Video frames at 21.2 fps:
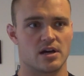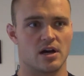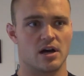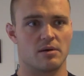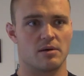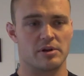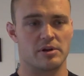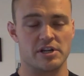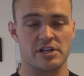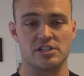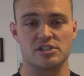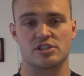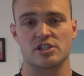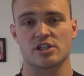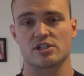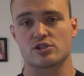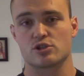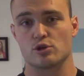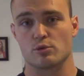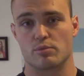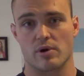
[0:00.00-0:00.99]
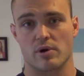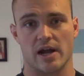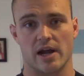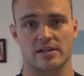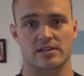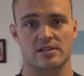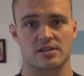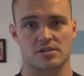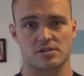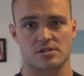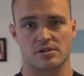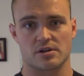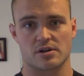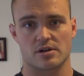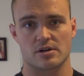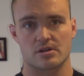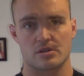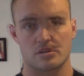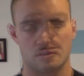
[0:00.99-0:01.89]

a ninjutsu practitioner.